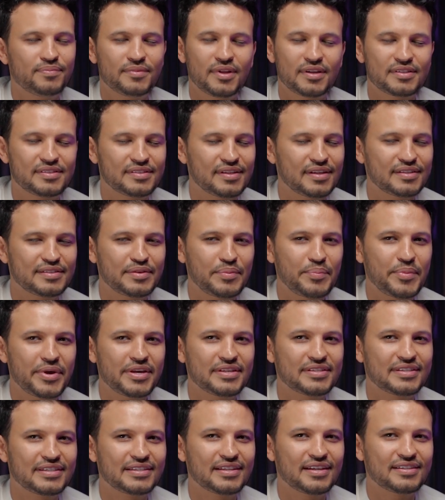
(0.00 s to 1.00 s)
That's
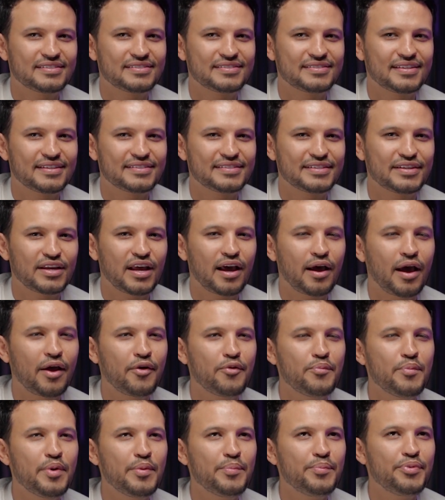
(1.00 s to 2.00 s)
amazing. That's.
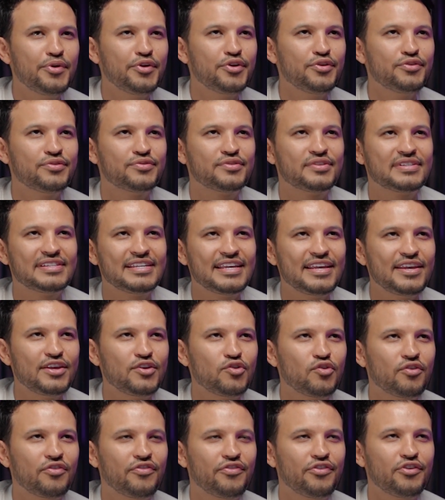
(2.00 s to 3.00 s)
I remember you
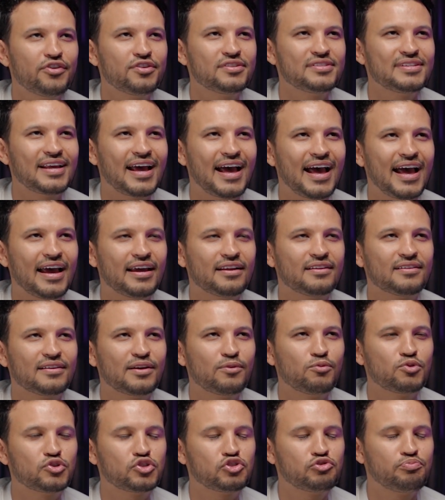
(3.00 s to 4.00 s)
seeing your first ad.
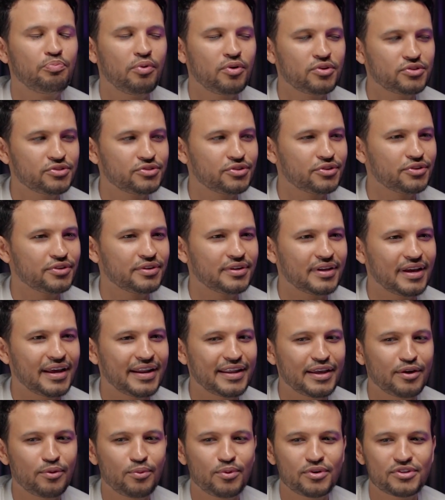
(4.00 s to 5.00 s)
It was sponsored,
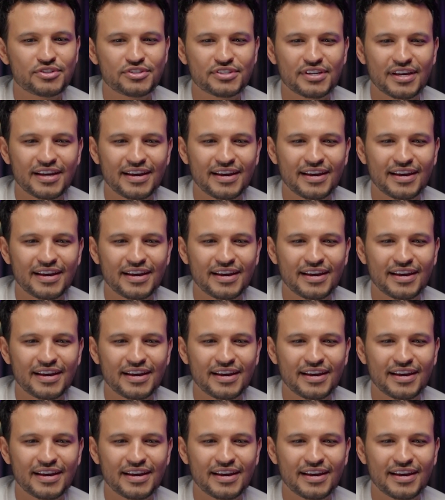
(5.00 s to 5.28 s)
and it was.